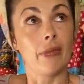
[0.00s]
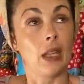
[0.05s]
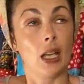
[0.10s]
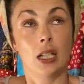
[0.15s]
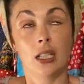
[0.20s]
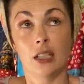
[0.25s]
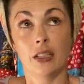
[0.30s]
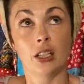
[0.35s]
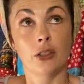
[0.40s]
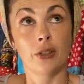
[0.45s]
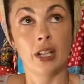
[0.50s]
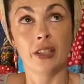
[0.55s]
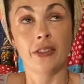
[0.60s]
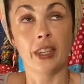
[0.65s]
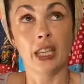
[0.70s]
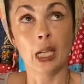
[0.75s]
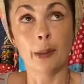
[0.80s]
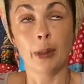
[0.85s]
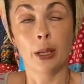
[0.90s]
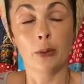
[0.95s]
another great
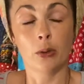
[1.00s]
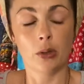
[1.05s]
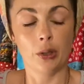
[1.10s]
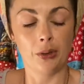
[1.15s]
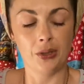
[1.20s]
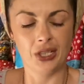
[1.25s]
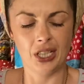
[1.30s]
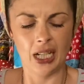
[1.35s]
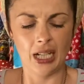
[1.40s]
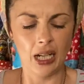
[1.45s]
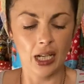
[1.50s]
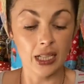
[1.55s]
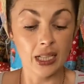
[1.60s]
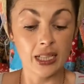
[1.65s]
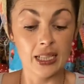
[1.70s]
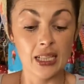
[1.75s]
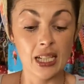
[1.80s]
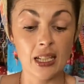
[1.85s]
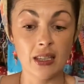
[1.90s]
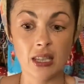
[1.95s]
thing about crochet, and I
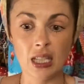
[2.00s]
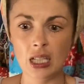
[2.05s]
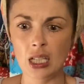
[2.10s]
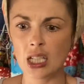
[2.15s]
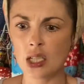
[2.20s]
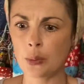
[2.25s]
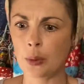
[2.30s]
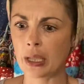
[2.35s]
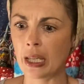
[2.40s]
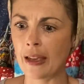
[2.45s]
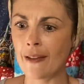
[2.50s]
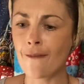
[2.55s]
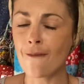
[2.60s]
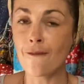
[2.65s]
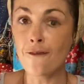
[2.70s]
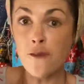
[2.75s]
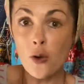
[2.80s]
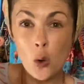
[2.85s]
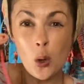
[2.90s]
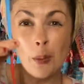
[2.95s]
did these with a
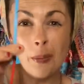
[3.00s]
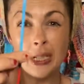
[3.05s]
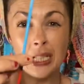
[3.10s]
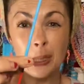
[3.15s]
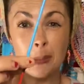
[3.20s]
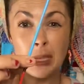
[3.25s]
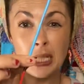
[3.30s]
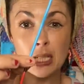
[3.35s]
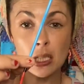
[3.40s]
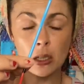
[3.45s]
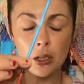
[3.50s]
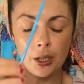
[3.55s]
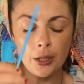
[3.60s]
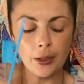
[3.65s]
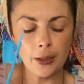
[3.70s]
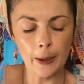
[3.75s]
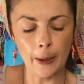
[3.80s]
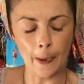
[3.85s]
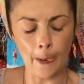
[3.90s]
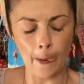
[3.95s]
4mm
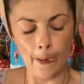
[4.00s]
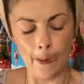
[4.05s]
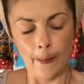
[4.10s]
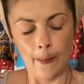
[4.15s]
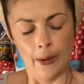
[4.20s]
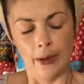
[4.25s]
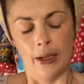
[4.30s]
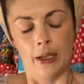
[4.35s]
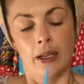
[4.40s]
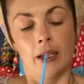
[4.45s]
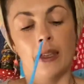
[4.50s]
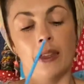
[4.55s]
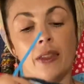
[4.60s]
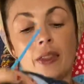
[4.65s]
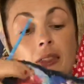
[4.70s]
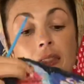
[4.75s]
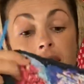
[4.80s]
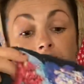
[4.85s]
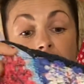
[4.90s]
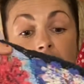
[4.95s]
hook.
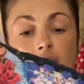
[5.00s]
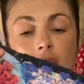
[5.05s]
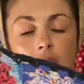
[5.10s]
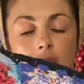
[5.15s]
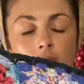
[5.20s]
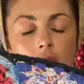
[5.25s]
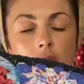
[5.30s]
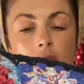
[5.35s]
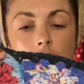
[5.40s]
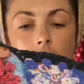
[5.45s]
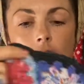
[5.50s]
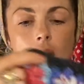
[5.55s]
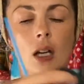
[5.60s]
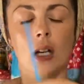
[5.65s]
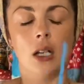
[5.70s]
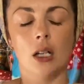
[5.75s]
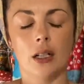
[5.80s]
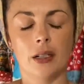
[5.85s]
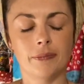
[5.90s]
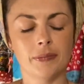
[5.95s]
These are,